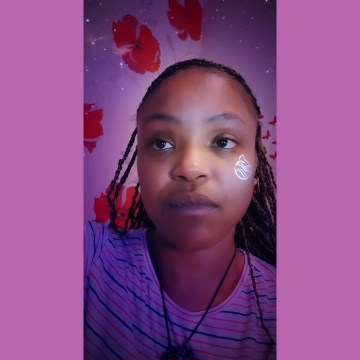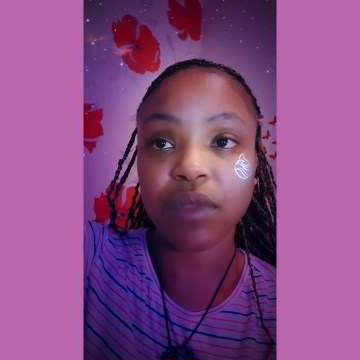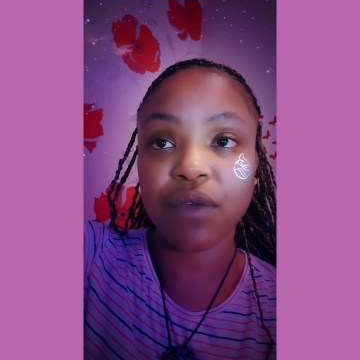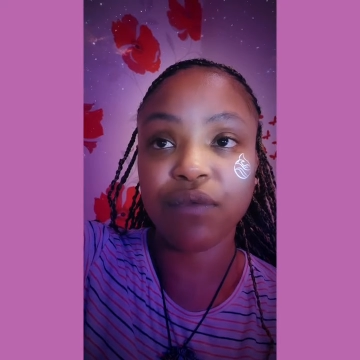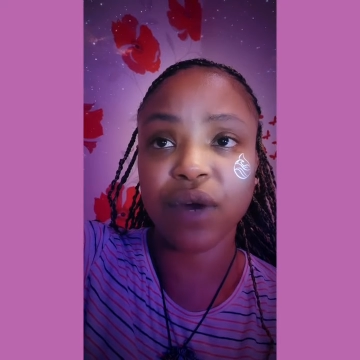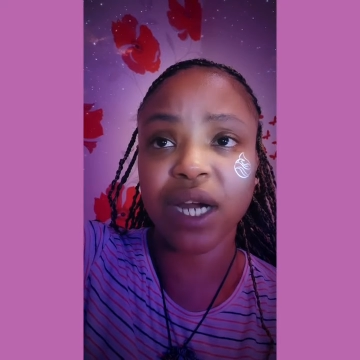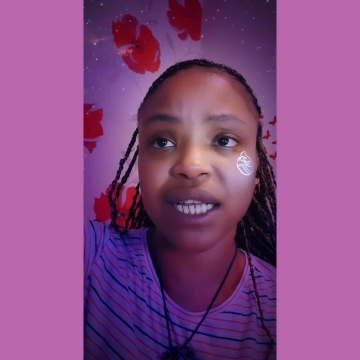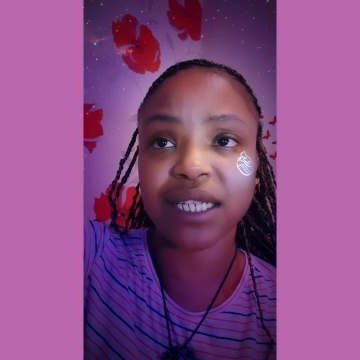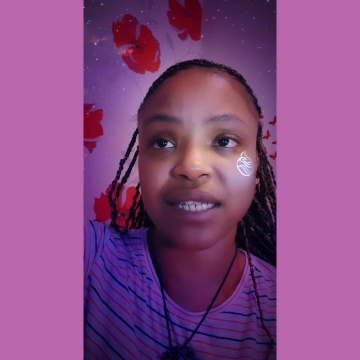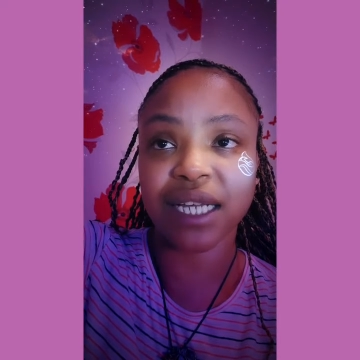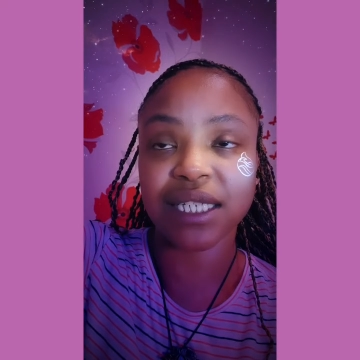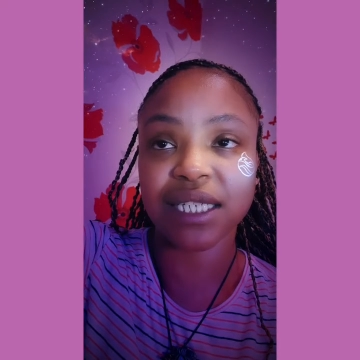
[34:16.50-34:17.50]
Friday,
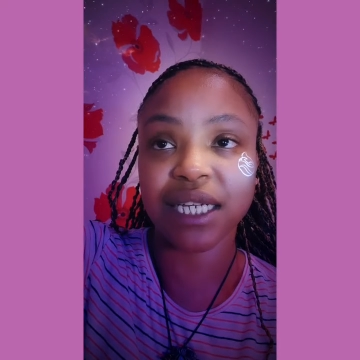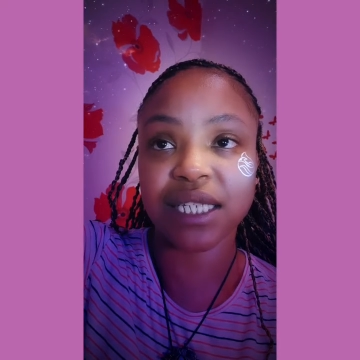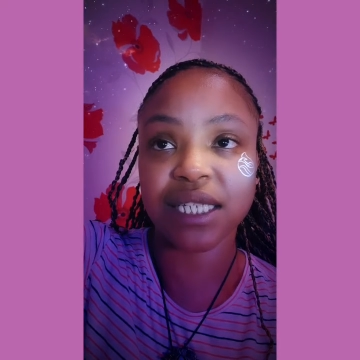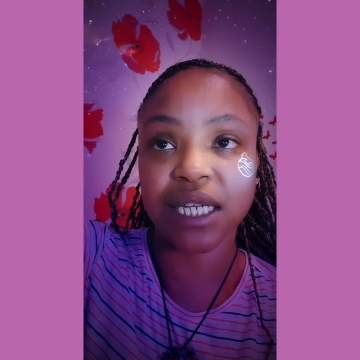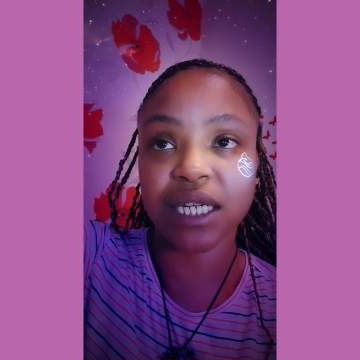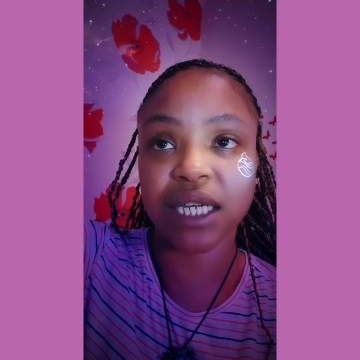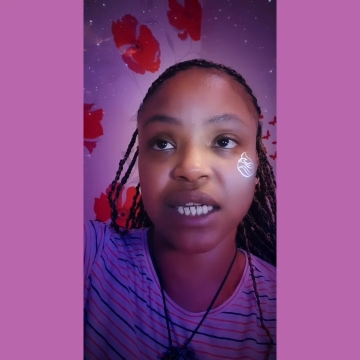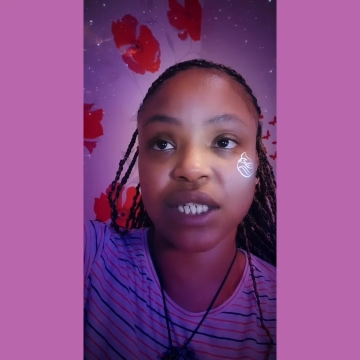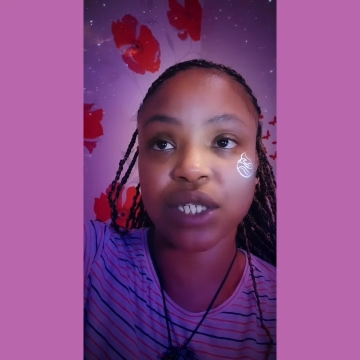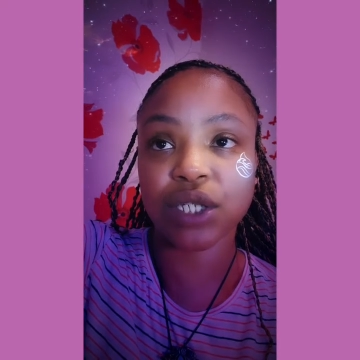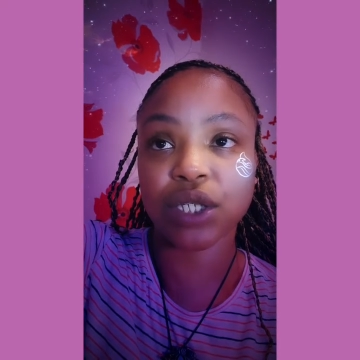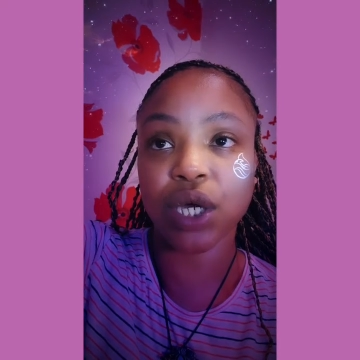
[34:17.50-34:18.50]
Saturday, and Sunday.
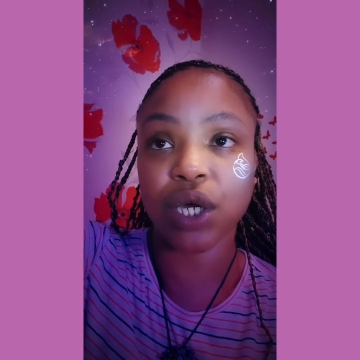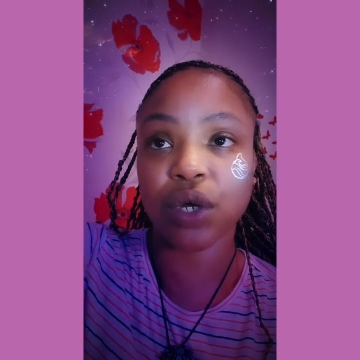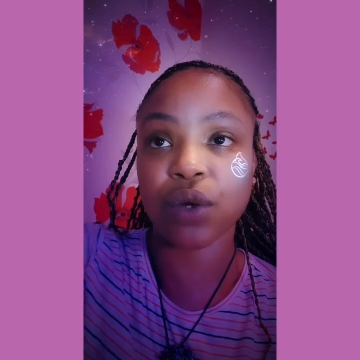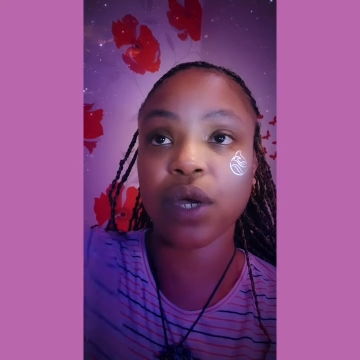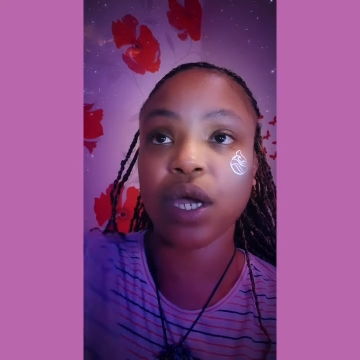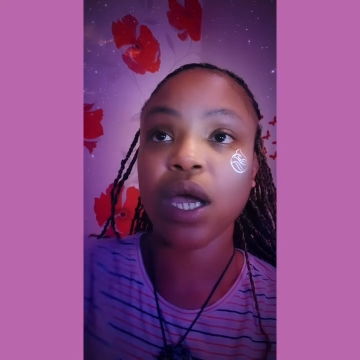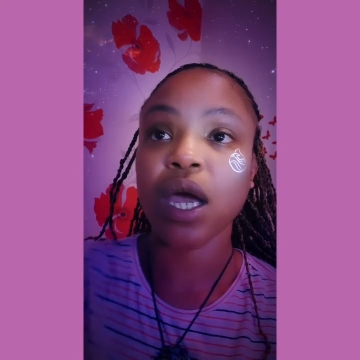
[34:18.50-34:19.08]
So